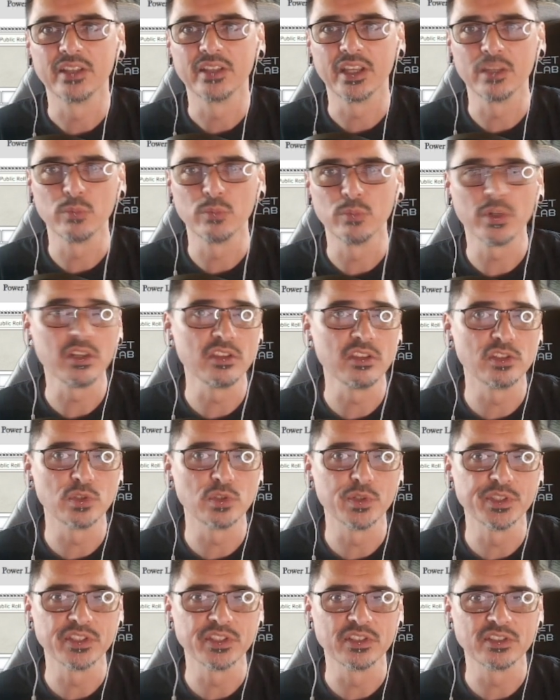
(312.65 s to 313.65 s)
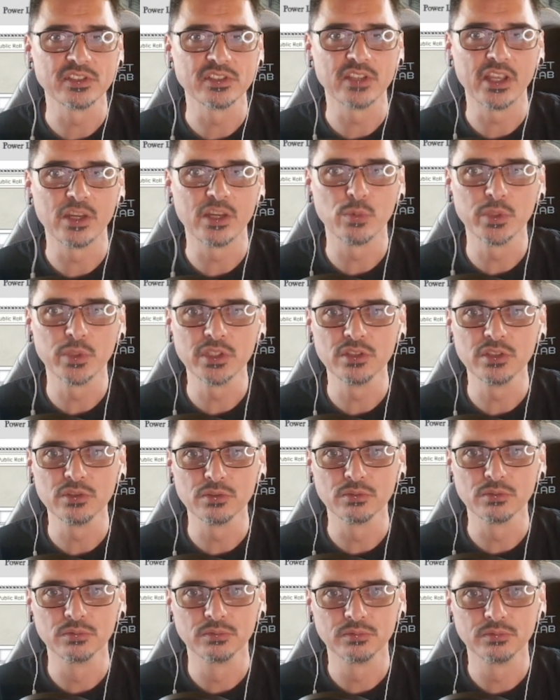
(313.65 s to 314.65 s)
And one of the joys is when
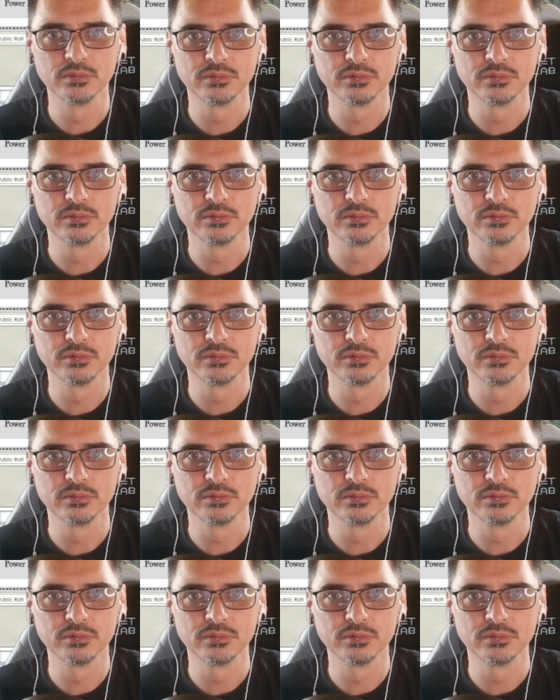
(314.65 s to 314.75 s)
you